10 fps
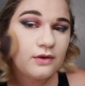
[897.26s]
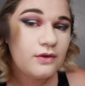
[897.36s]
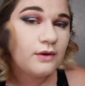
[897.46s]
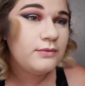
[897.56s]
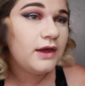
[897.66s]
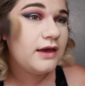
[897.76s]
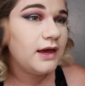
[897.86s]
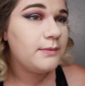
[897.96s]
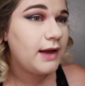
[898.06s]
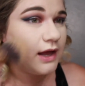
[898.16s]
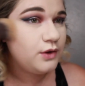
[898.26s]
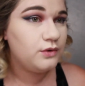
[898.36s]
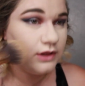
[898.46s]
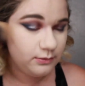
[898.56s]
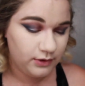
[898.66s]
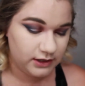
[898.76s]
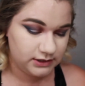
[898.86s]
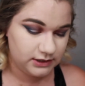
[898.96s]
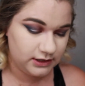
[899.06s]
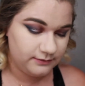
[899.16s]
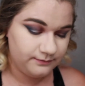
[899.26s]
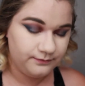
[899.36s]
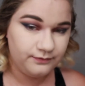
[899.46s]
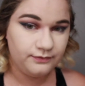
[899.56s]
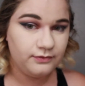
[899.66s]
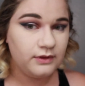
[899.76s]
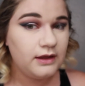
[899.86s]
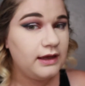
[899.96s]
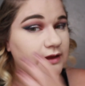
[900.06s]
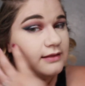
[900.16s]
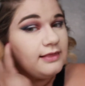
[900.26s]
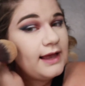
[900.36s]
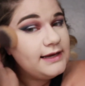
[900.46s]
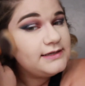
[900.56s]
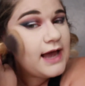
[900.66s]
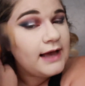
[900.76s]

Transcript: So So I'm taking my Hoola bronzer in light.